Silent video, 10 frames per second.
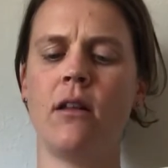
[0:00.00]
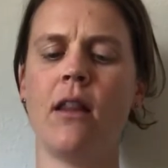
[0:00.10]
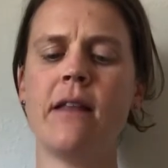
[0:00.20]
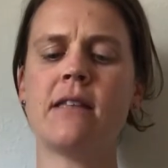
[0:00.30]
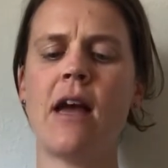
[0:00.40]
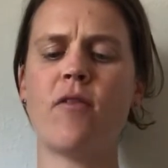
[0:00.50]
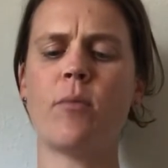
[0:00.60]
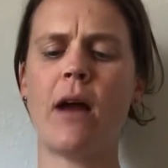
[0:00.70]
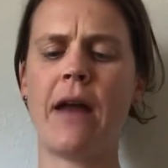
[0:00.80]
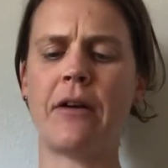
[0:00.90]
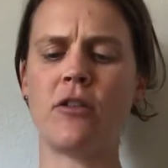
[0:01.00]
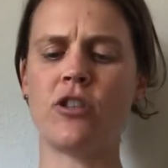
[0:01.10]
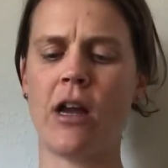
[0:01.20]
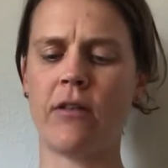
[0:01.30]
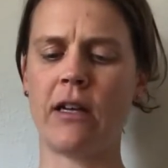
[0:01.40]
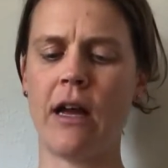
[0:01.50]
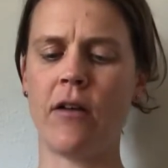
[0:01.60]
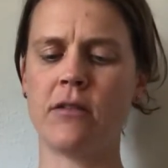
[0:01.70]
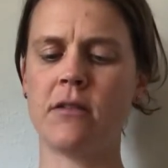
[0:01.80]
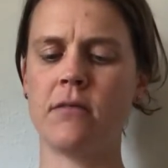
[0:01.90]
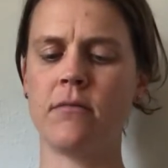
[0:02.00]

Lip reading: Let's have a batter, shouted House.